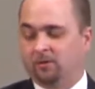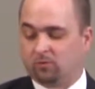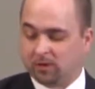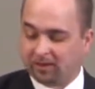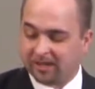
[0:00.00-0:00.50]

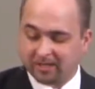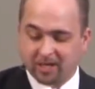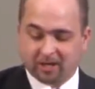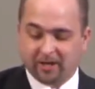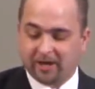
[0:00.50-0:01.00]

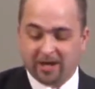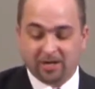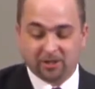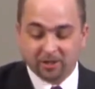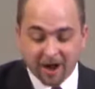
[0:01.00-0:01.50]
Realistically, it
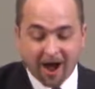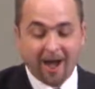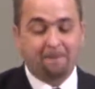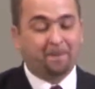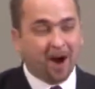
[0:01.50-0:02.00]
is
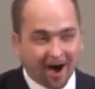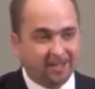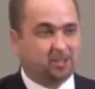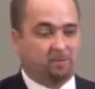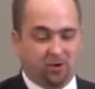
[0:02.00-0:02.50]
not
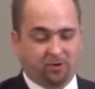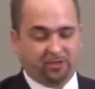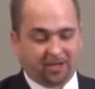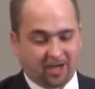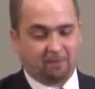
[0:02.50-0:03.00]
possible
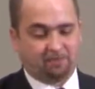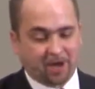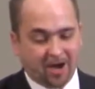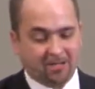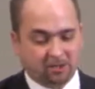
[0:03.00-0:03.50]
to keep
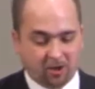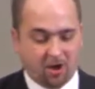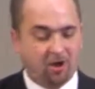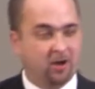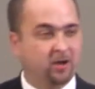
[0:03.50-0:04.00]
God's
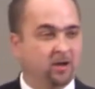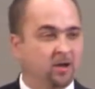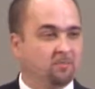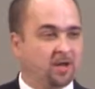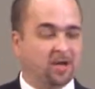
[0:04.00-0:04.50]
law
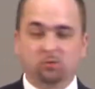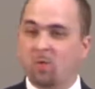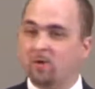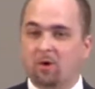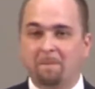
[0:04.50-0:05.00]
because
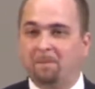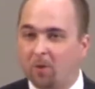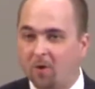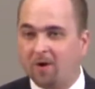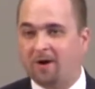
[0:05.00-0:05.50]
we were
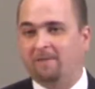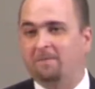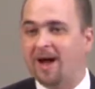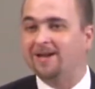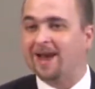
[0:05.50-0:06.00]
born
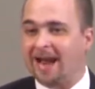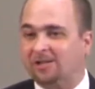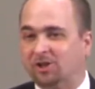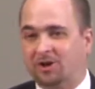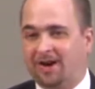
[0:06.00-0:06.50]
by
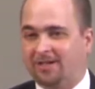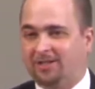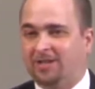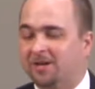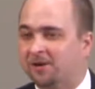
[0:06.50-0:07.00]
nature as
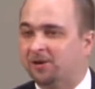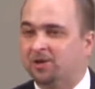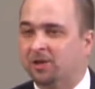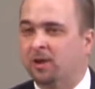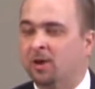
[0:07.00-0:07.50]

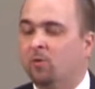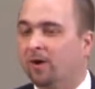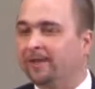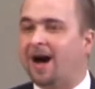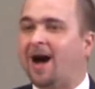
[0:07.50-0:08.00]
sinners
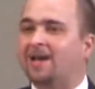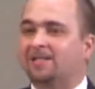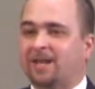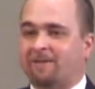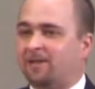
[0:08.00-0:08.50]
what God is
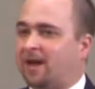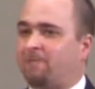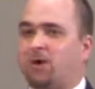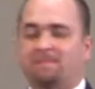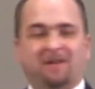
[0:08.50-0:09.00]
giving them. I
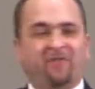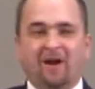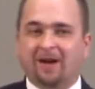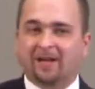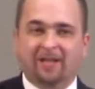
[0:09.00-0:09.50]
want to be
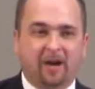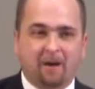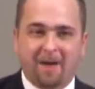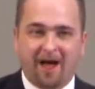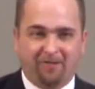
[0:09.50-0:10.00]
very clear
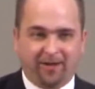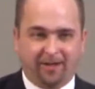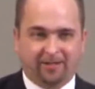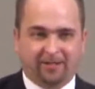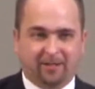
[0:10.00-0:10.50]
about
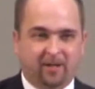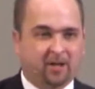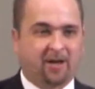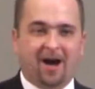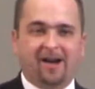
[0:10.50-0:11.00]
this.
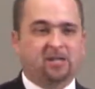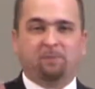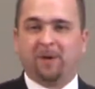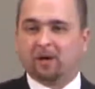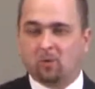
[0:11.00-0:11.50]
God has
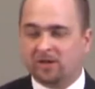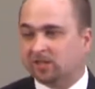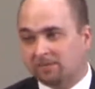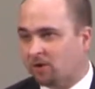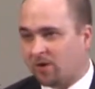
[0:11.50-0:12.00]
bigger
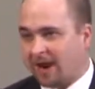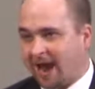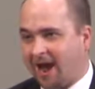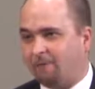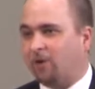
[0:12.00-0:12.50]
wisdom than we
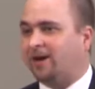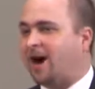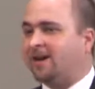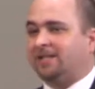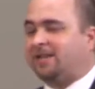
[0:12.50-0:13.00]
have. What
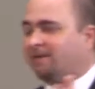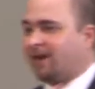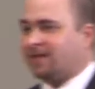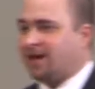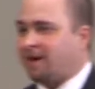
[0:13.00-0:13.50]
God is
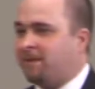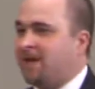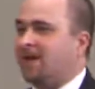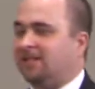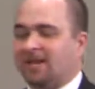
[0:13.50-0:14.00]
giving them
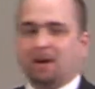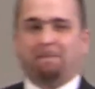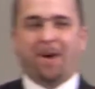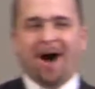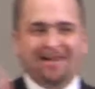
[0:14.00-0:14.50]
is an
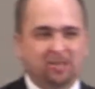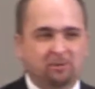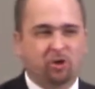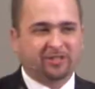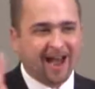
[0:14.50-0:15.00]

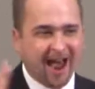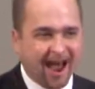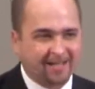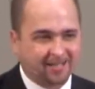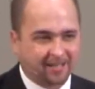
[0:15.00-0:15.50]
impossible
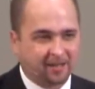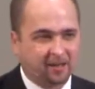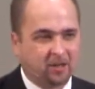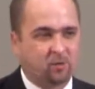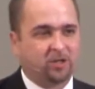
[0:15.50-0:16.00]
task.
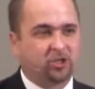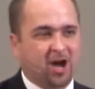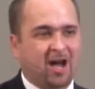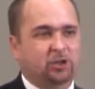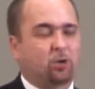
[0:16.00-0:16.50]
What
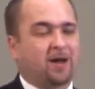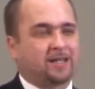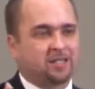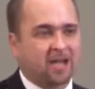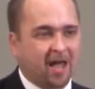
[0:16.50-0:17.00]
Joshua
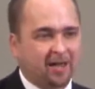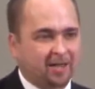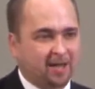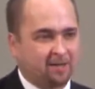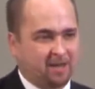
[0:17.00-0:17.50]
is
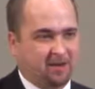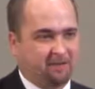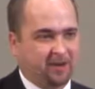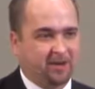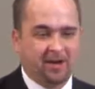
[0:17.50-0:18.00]
telling them
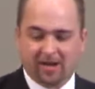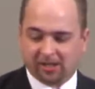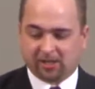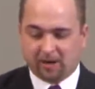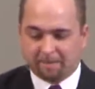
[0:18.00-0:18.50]
even
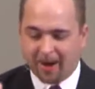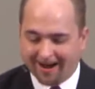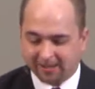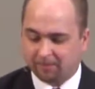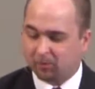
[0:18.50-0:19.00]
is an
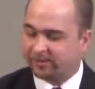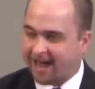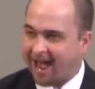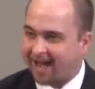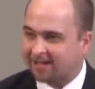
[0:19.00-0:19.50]
impossible
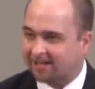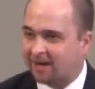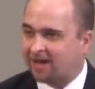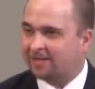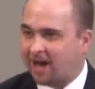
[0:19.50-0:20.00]
tax,
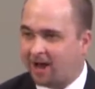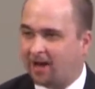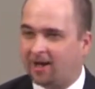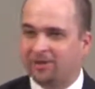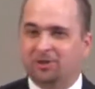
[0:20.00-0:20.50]

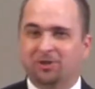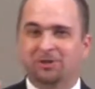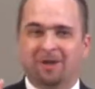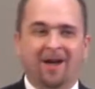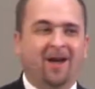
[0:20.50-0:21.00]
uh,
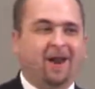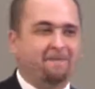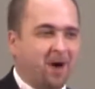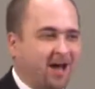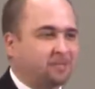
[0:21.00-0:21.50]
excuse me, an
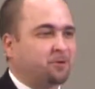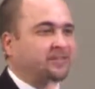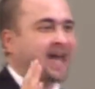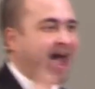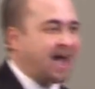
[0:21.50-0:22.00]
impossible
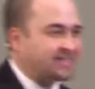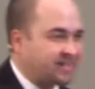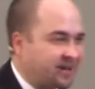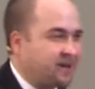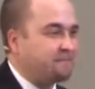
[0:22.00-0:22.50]

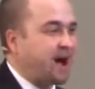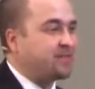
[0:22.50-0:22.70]
task by